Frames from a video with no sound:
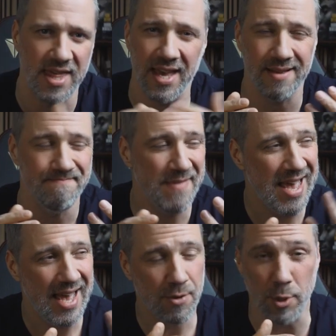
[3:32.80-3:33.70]
think
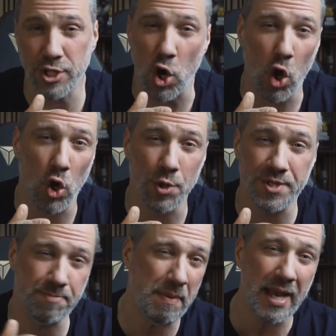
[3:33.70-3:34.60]
it was called
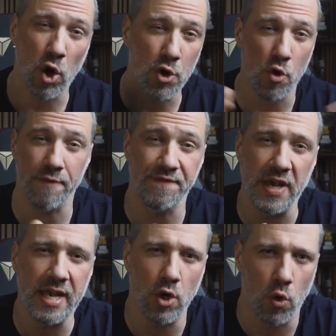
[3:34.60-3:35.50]
Speak on Your
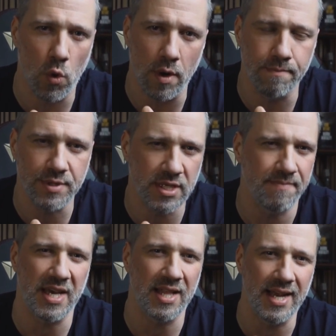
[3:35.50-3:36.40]
Feet or
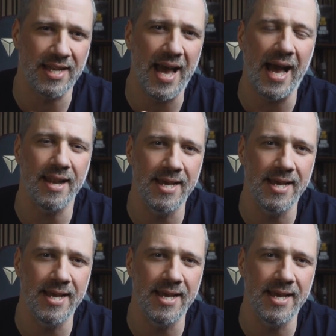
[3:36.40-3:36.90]
something like that.